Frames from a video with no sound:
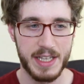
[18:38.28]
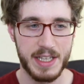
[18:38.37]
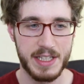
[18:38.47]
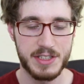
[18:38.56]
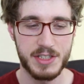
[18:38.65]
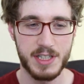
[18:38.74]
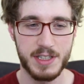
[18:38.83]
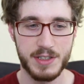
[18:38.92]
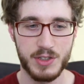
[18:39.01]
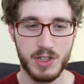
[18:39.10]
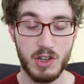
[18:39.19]
it's
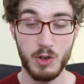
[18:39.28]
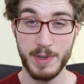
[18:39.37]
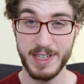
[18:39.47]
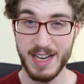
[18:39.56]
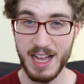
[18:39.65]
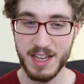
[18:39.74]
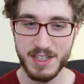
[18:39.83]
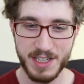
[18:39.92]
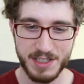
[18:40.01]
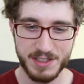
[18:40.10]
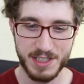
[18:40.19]
a little bit nylon
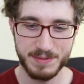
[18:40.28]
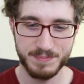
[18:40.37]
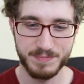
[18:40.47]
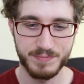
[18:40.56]
tasting.